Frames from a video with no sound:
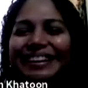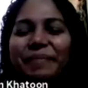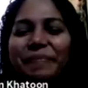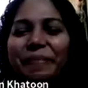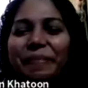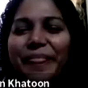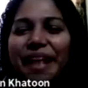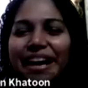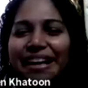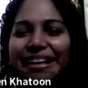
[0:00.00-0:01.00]
okay,
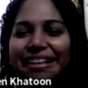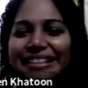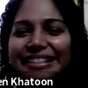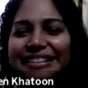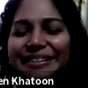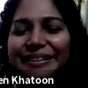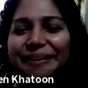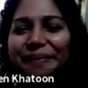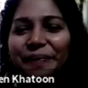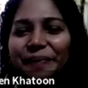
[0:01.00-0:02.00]
and
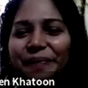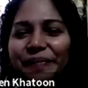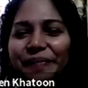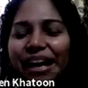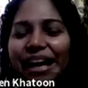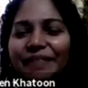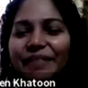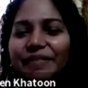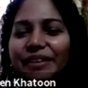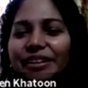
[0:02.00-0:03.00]
um,
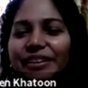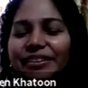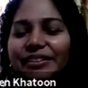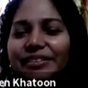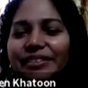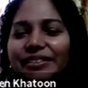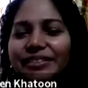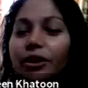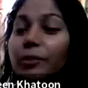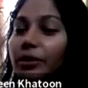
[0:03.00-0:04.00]
and when we uh,
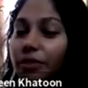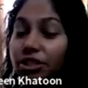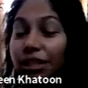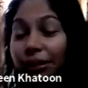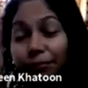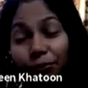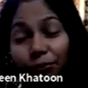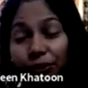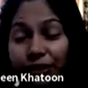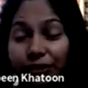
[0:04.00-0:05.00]
talk about the
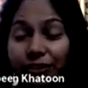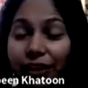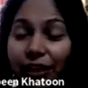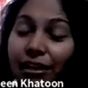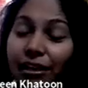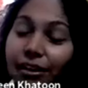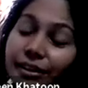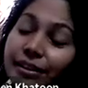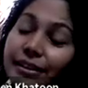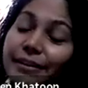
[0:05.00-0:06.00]
shampoo, yes.
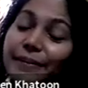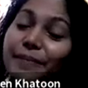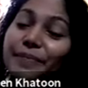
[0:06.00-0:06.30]
Uh,